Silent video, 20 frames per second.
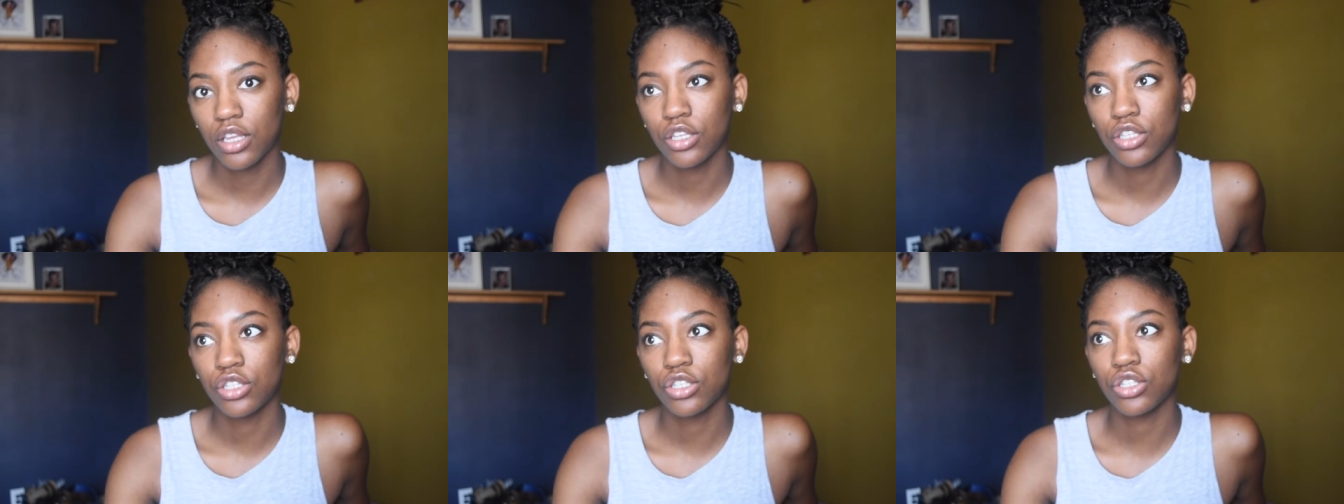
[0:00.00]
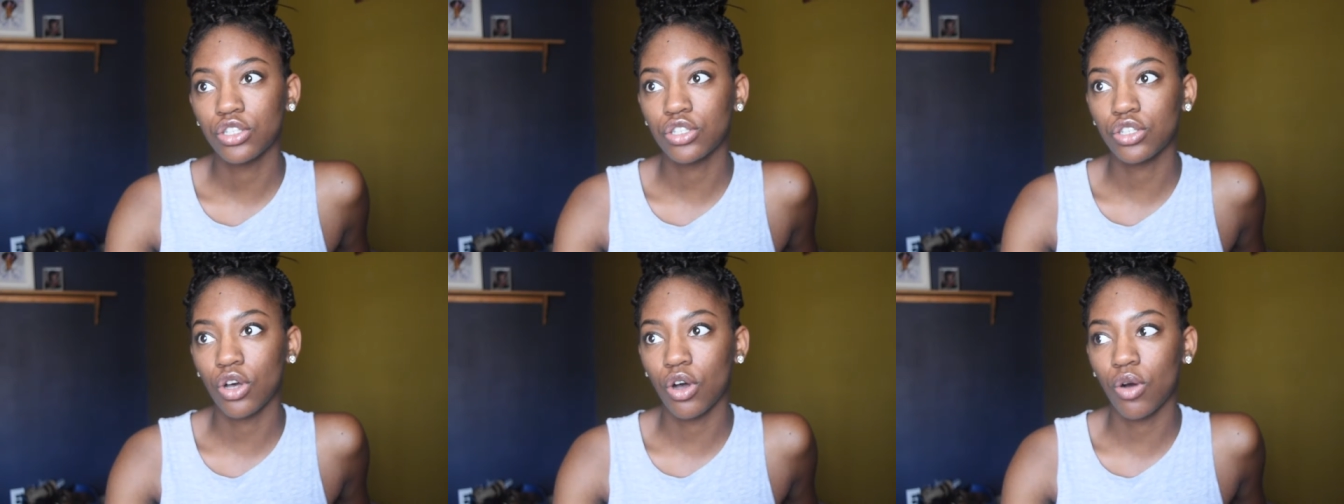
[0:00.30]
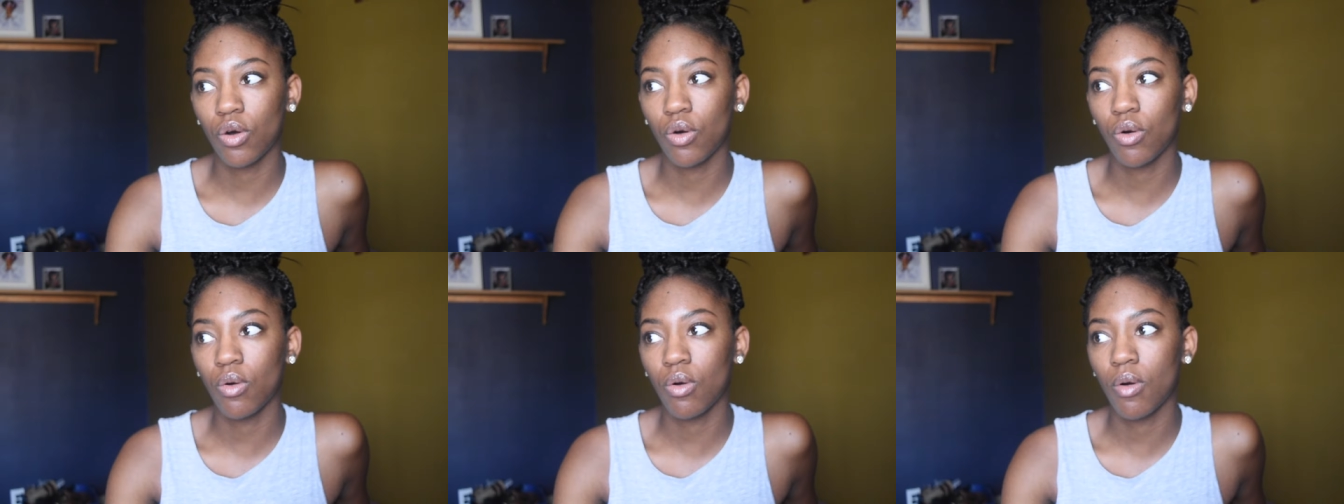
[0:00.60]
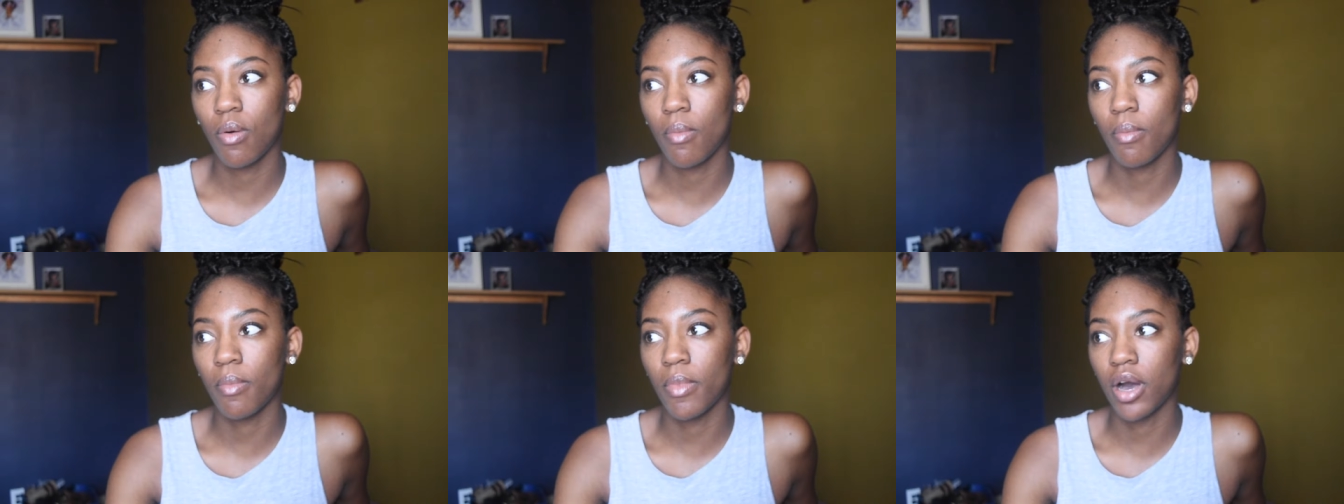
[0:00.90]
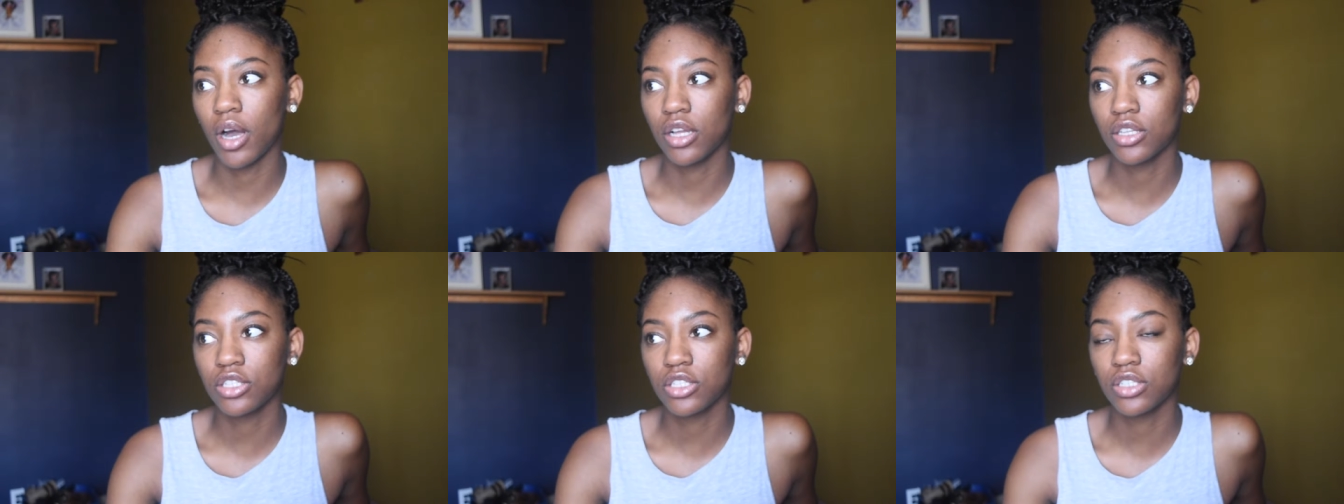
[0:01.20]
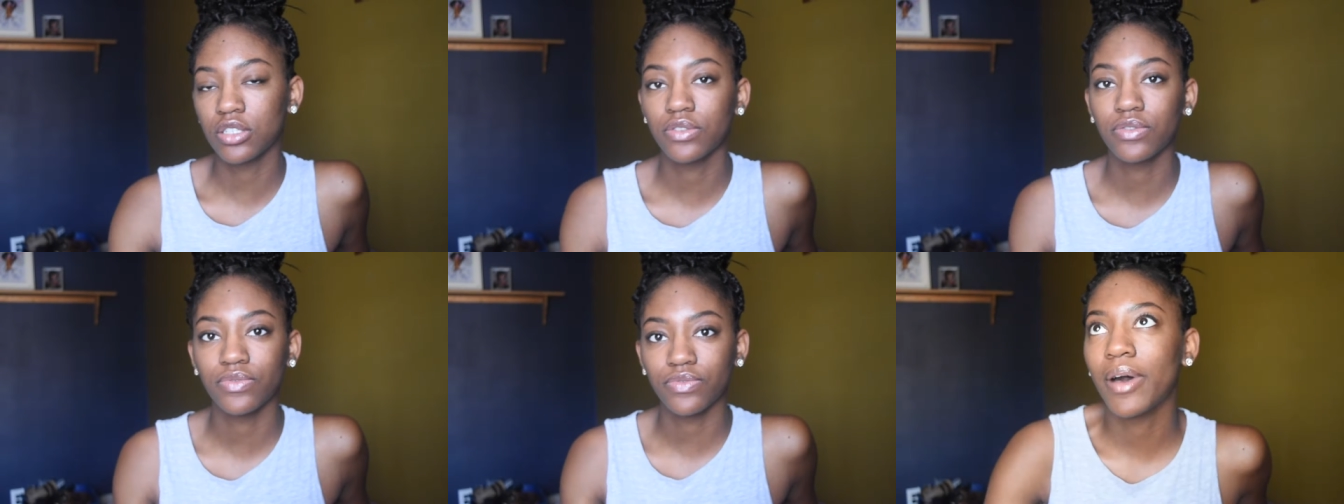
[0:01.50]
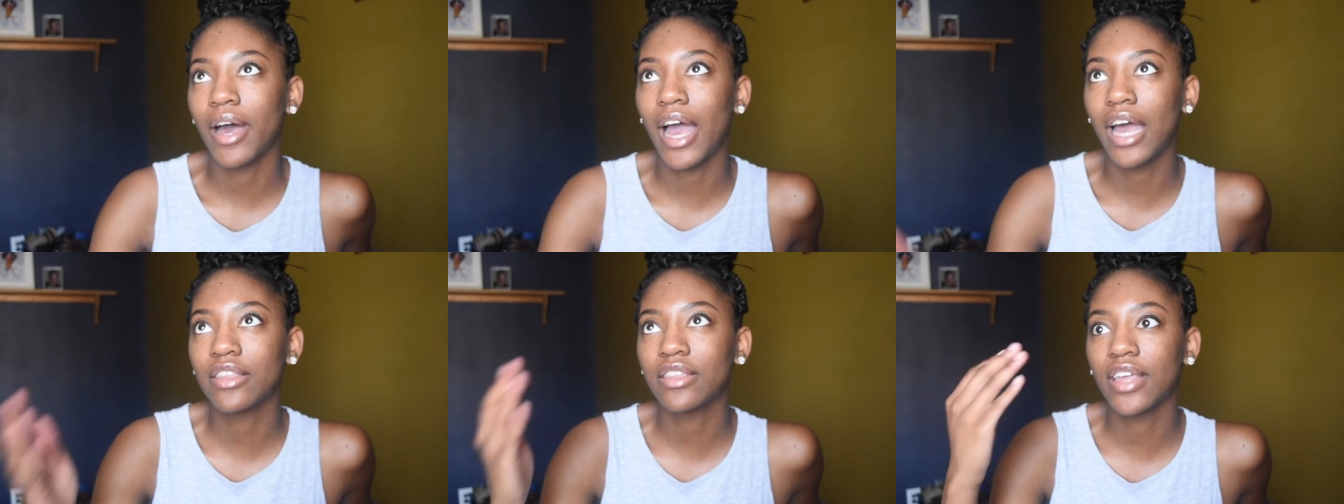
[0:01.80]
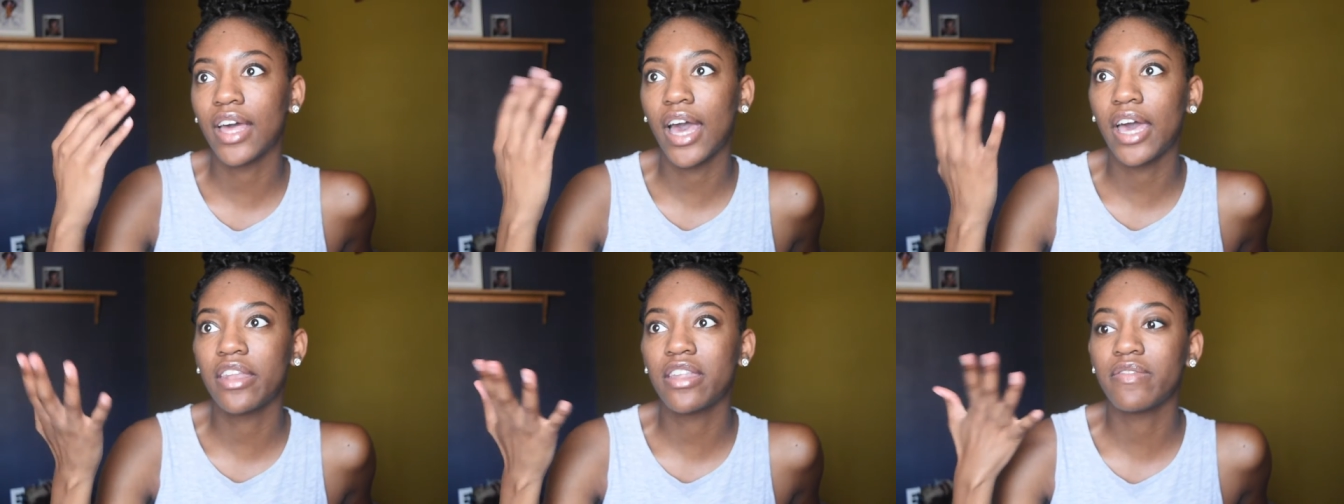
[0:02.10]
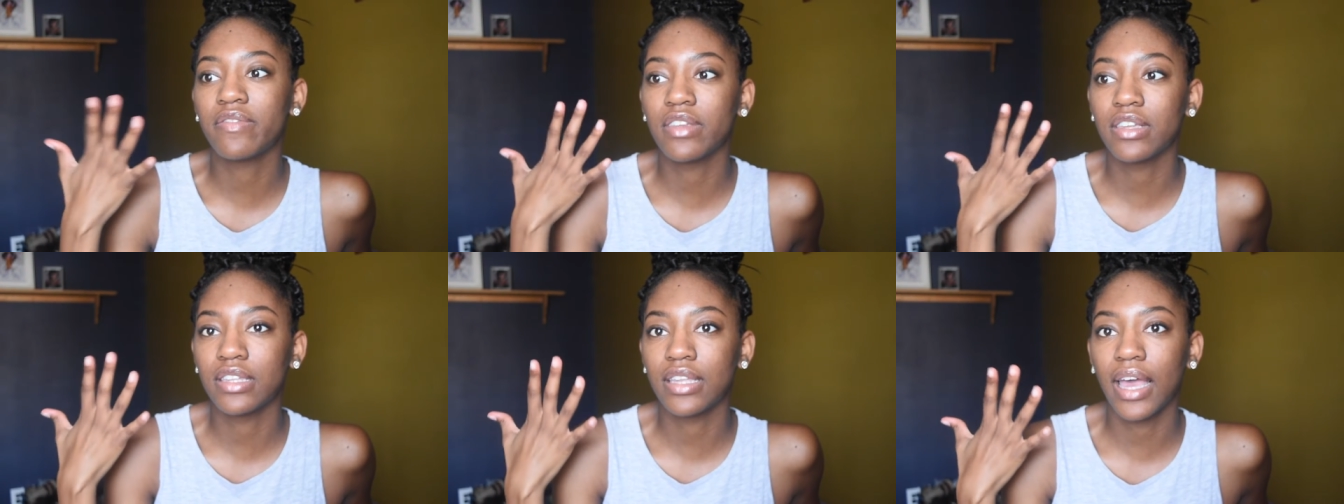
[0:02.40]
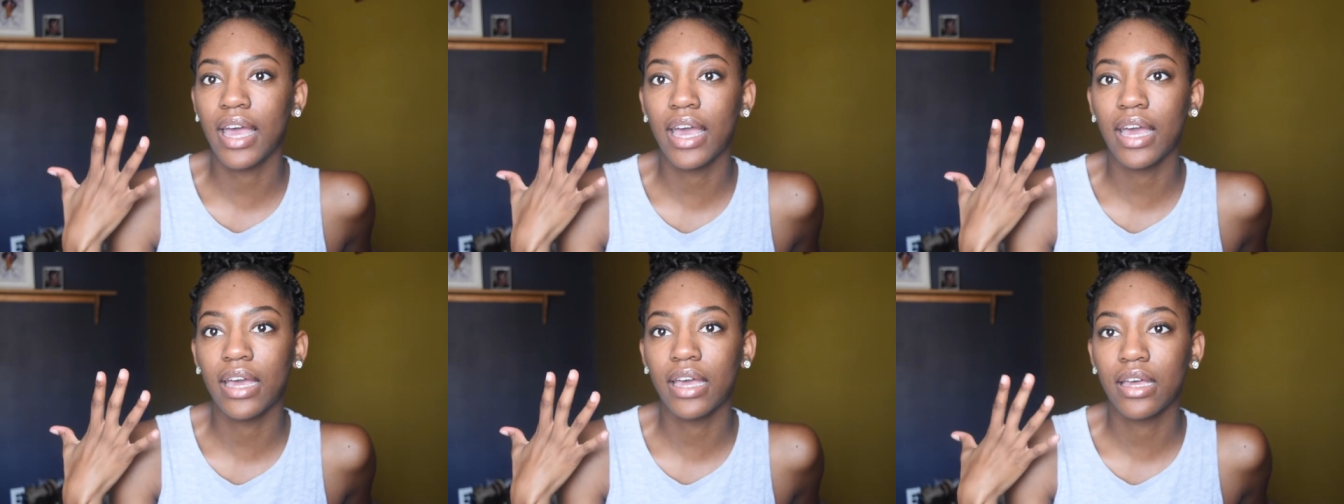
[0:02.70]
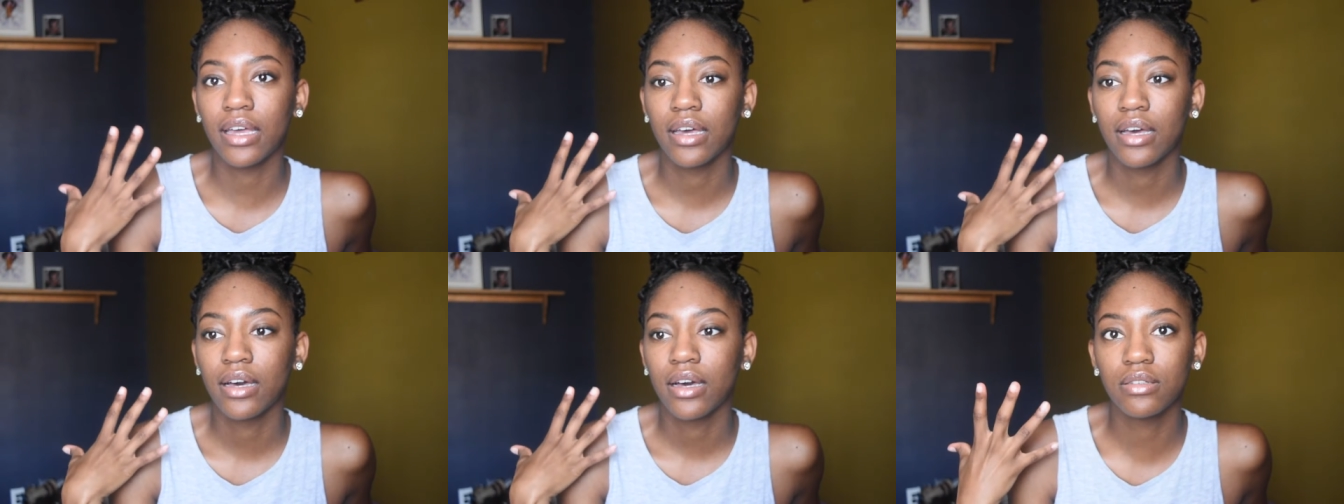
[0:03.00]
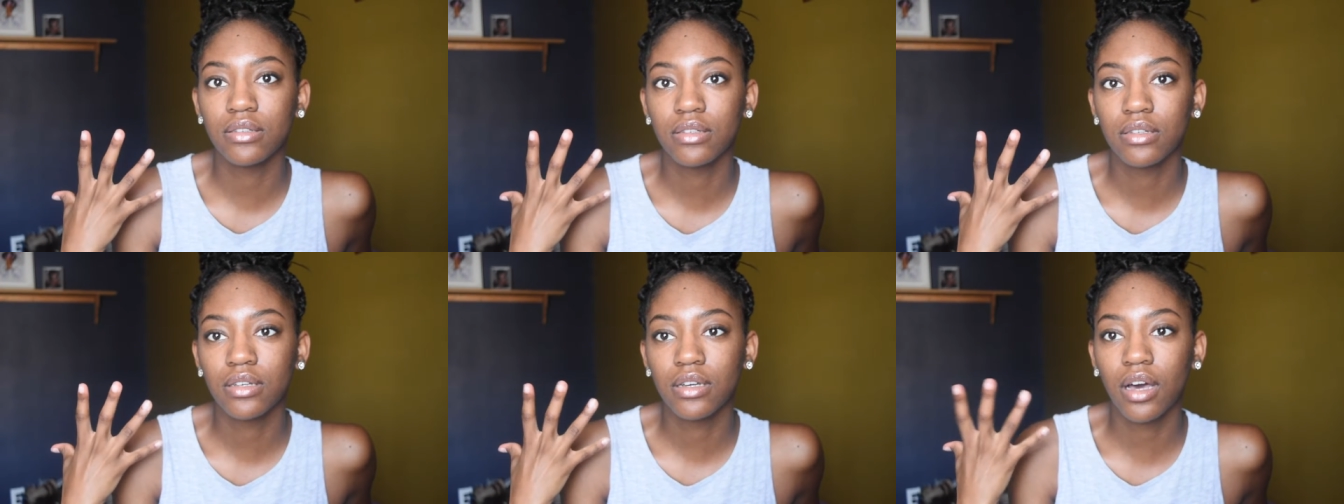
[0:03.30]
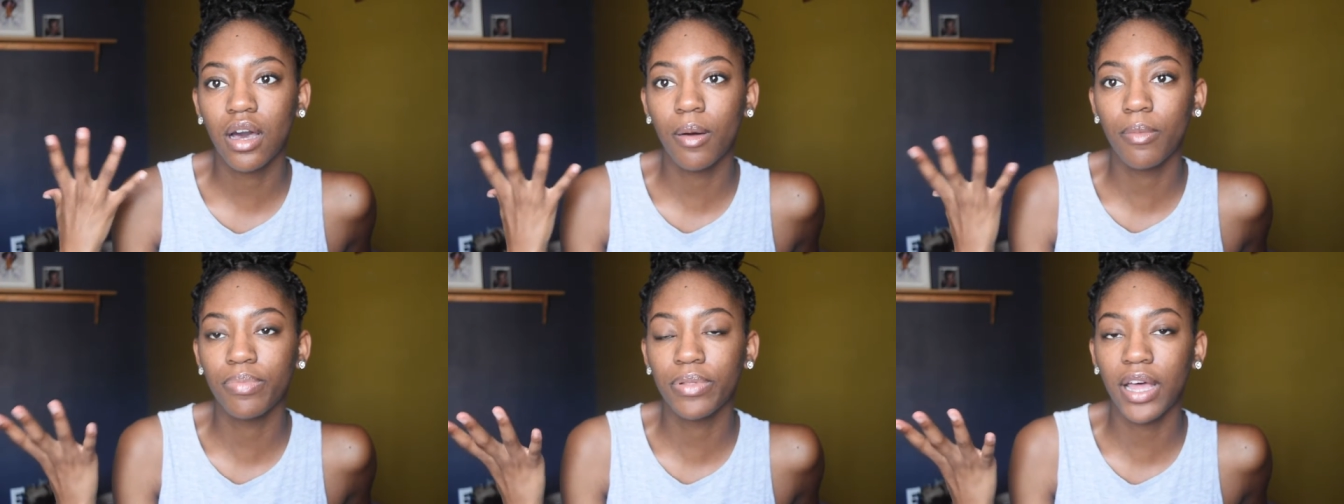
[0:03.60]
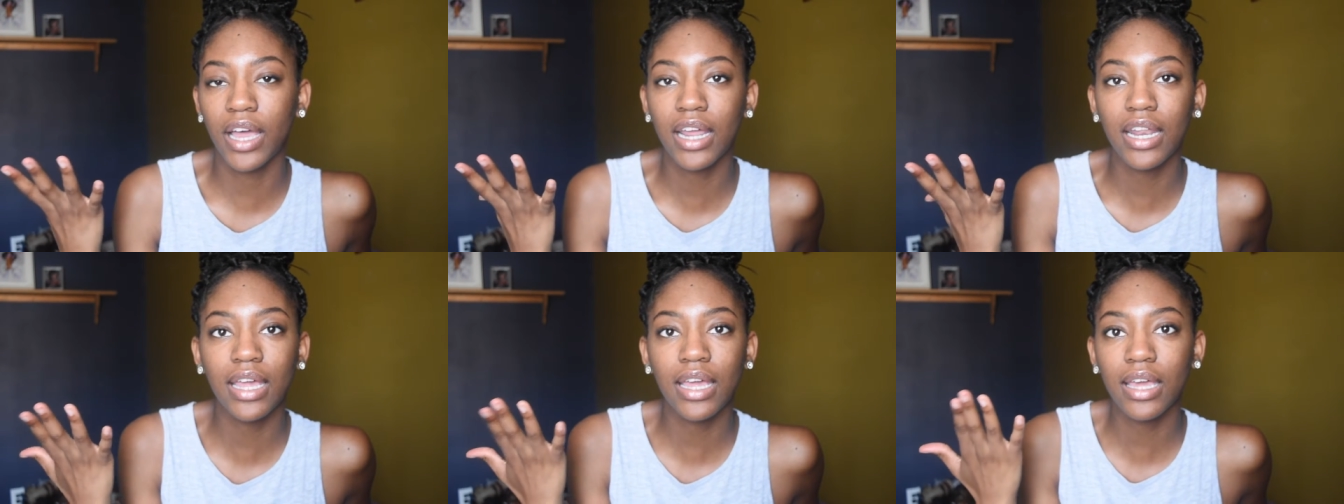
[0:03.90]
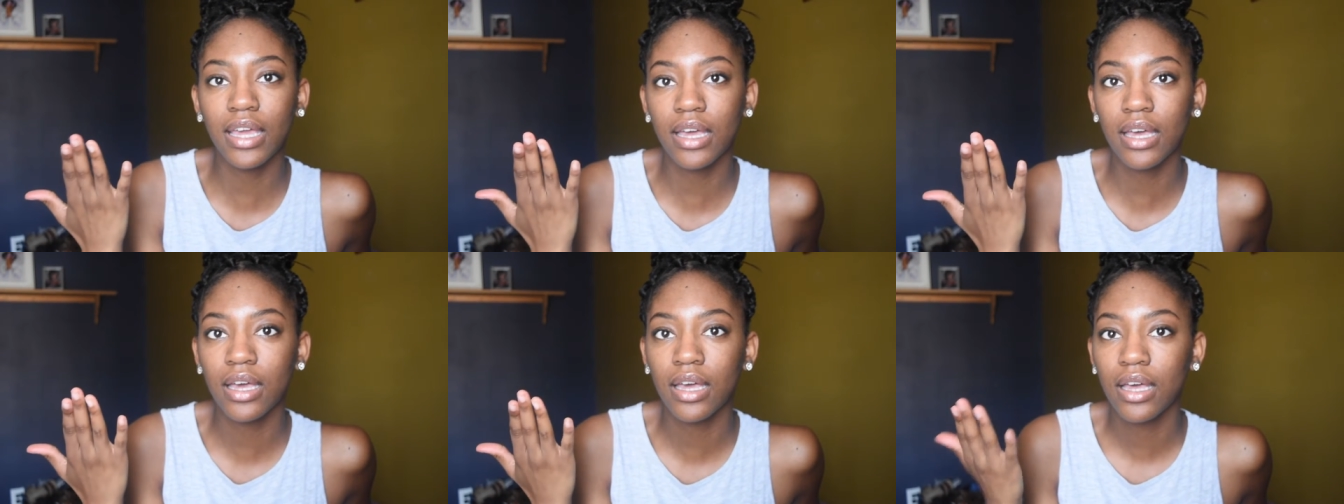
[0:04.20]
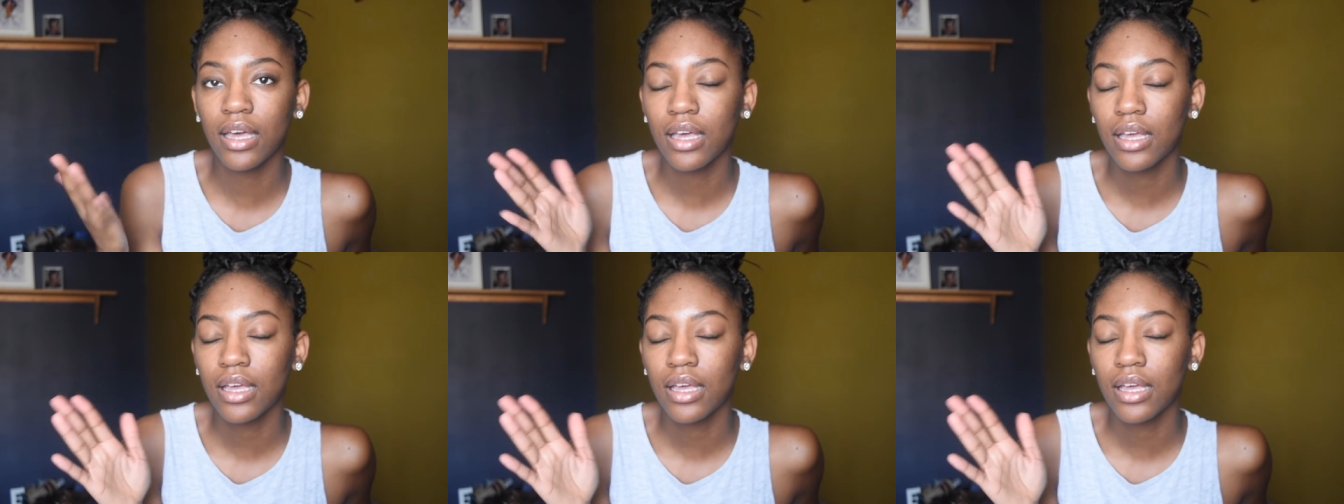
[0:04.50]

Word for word: so much but at the end of the day complaining